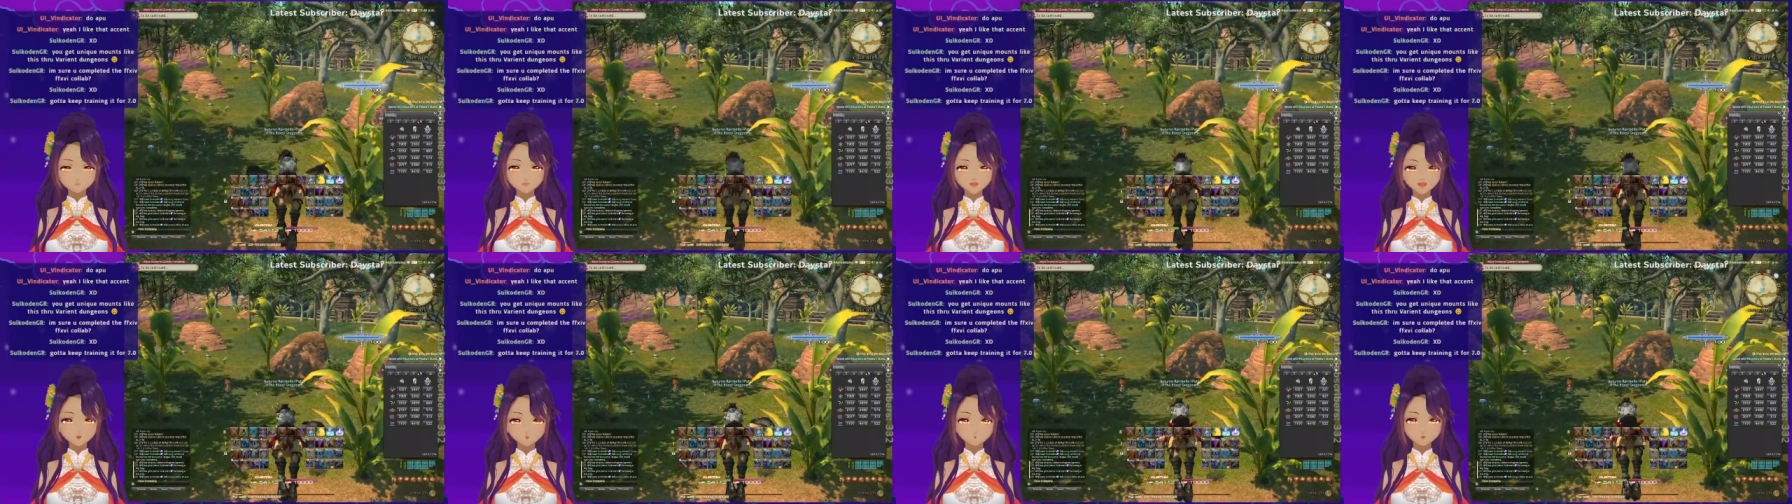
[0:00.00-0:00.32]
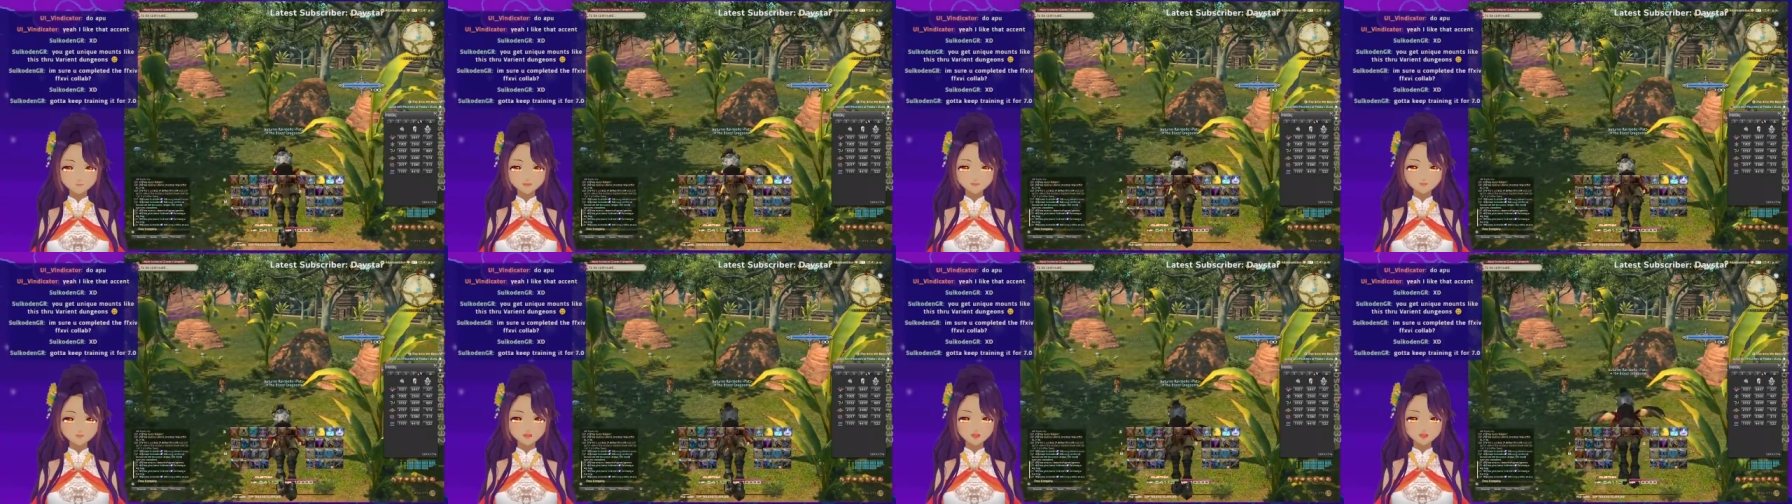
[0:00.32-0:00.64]
I
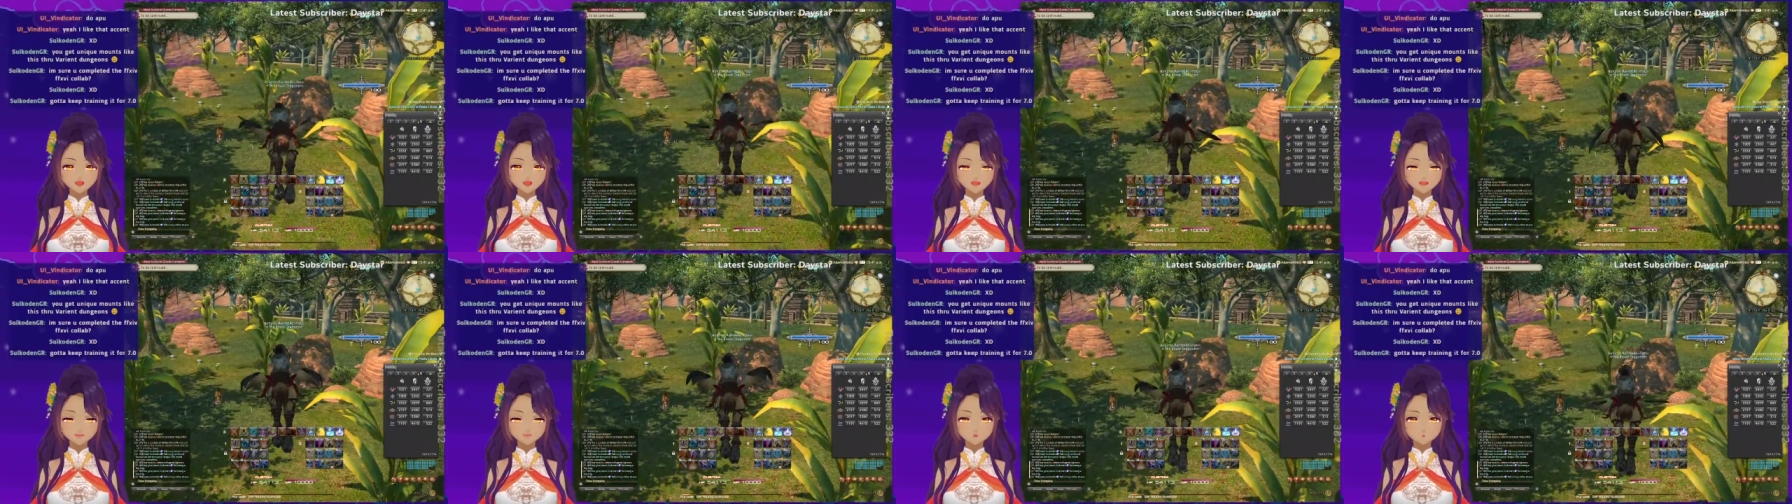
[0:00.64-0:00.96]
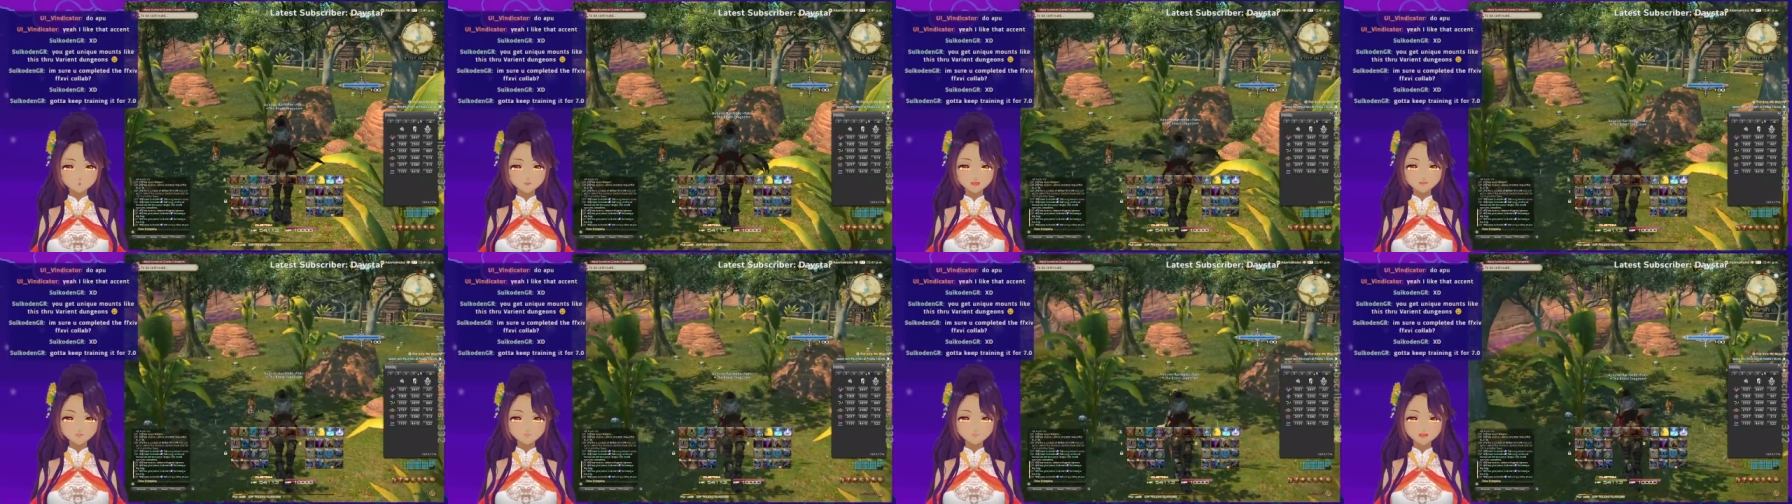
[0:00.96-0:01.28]
only have the Night's
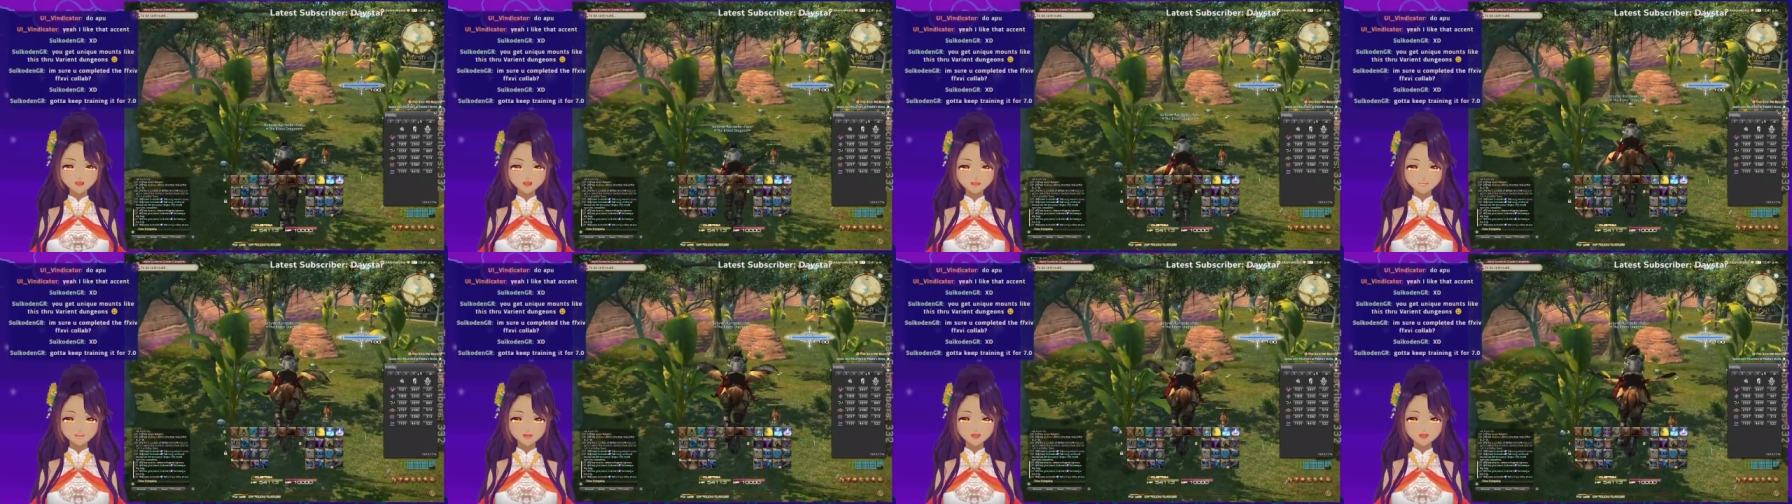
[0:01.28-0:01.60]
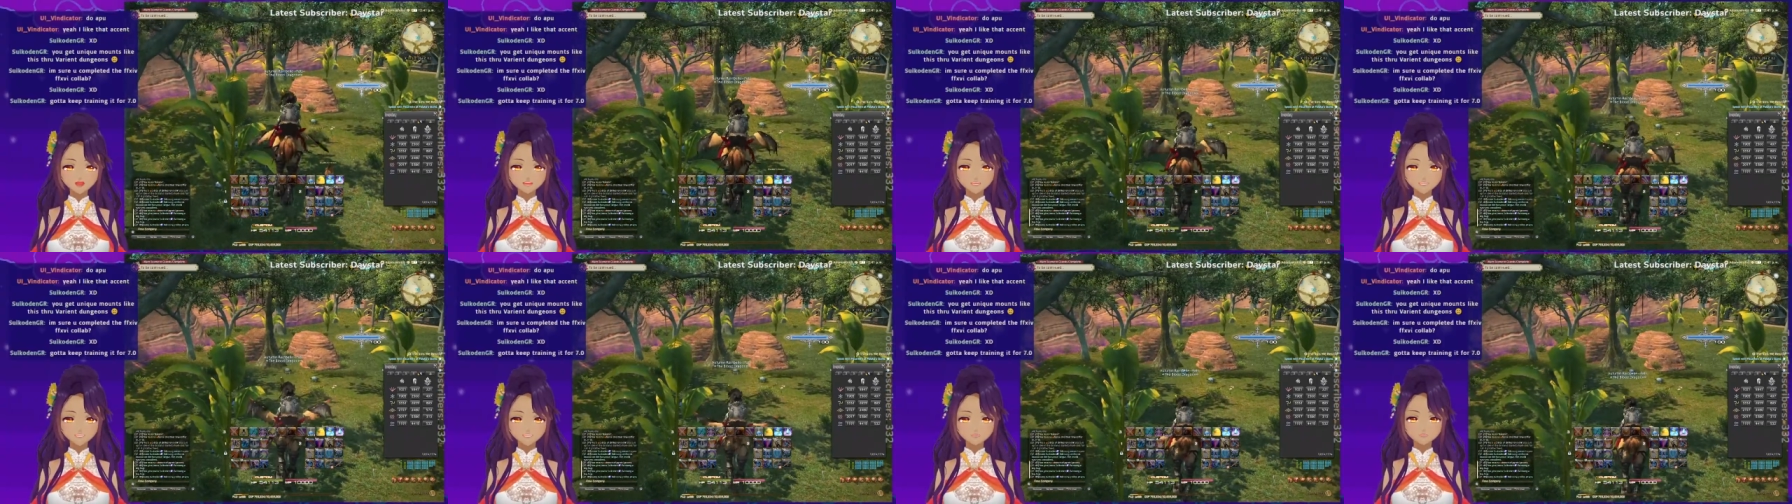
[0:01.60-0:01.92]
Wolf and I
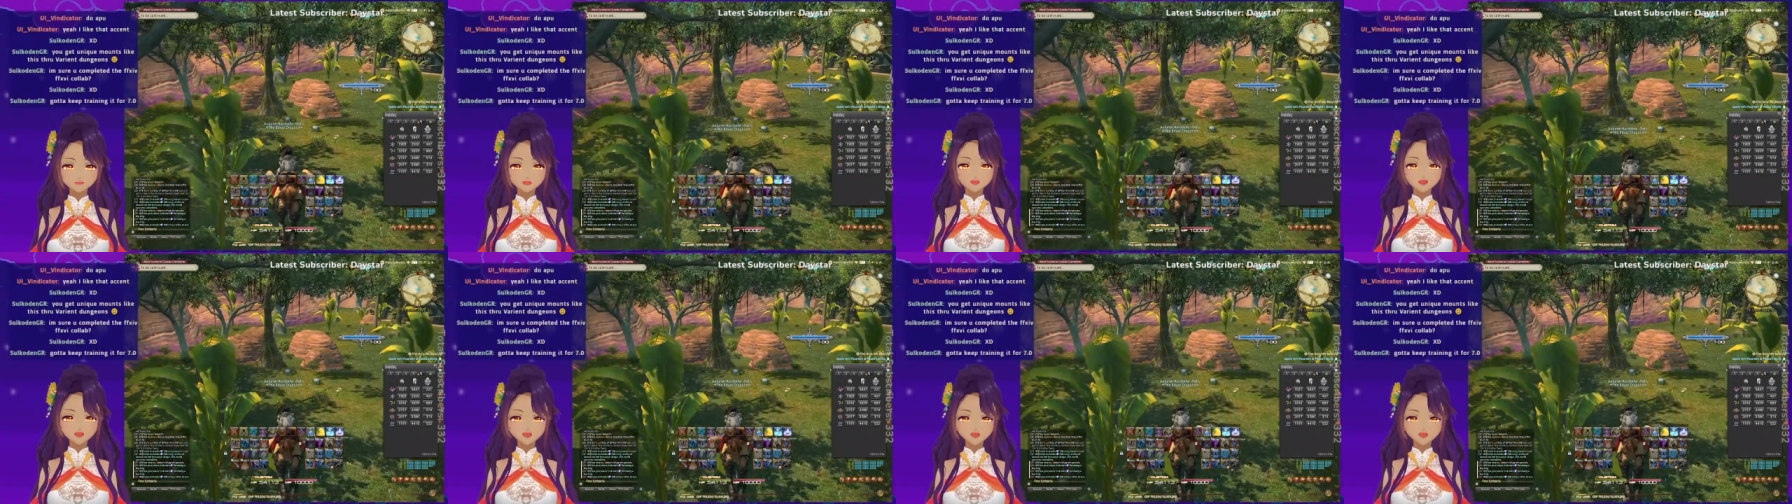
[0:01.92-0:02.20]
have my